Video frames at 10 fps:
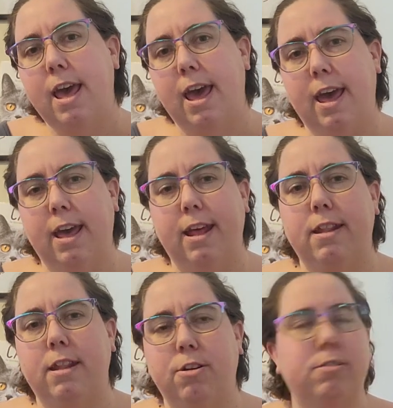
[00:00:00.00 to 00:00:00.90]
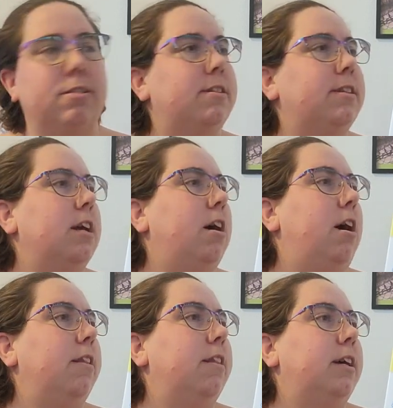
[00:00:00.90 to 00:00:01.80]
And there's this thing
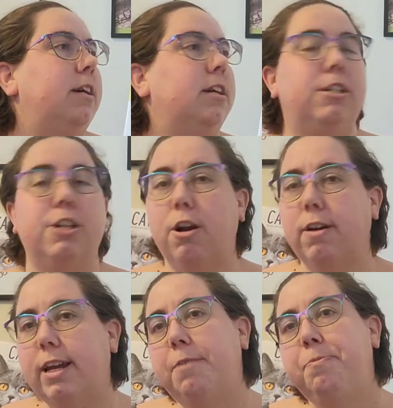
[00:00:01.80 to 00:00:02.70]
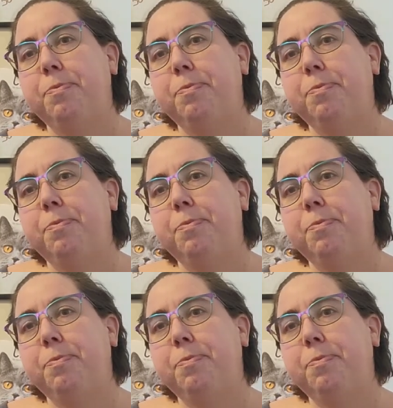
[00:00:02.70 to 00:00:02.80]
called the Kejari,